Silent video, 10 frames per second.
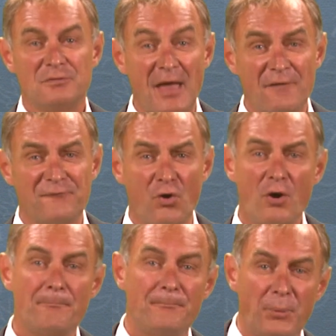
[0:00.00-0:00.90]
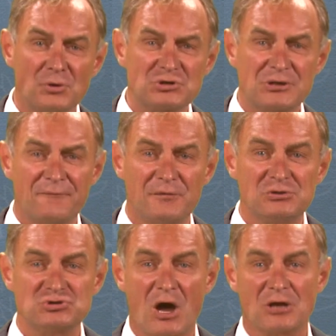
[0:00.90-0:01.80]
Therefore,
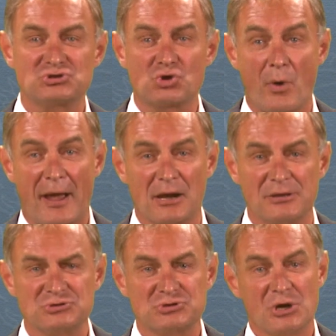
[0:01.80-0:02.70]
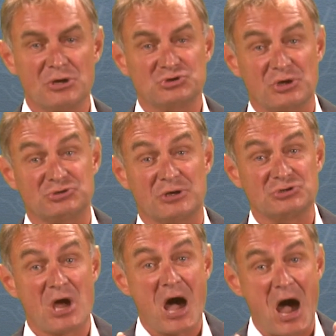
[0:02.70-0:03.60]
positively charged coagulants, such
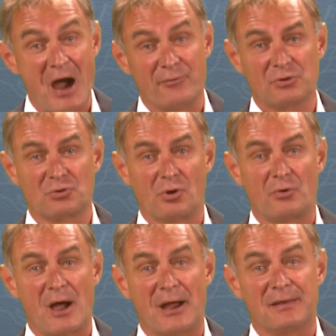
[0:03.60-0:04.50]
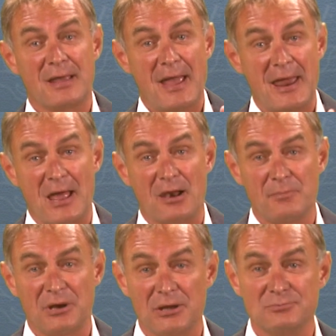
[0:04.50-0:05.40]
as iron chloride and
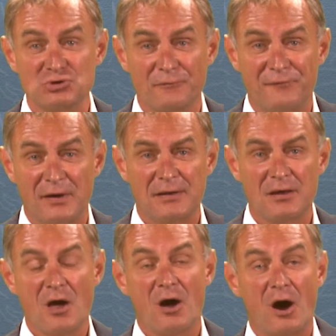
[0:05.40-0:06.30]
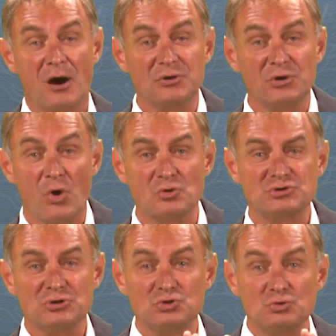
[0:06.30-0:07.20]
aluminium sulfate, are
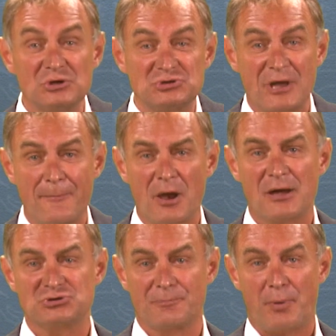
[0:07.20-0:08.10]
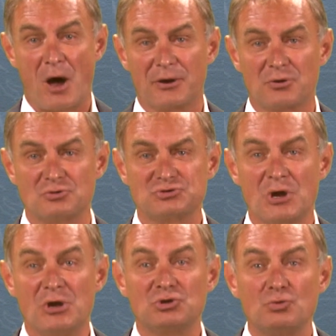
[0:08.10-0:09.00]
dosed to destabilize the
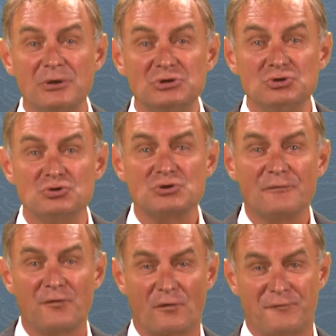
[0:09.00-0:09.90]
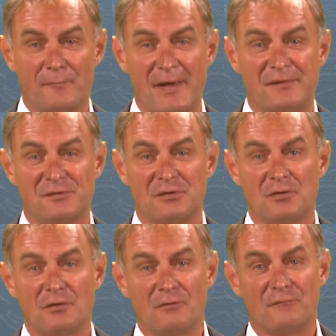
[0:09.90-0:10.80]
particles to induce floc formation,
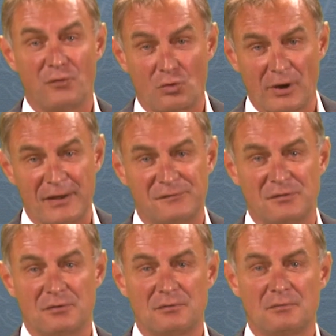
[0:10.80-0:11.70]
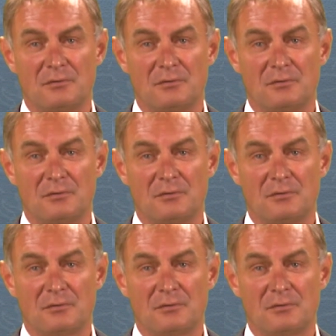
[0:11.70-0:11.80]
flocculation.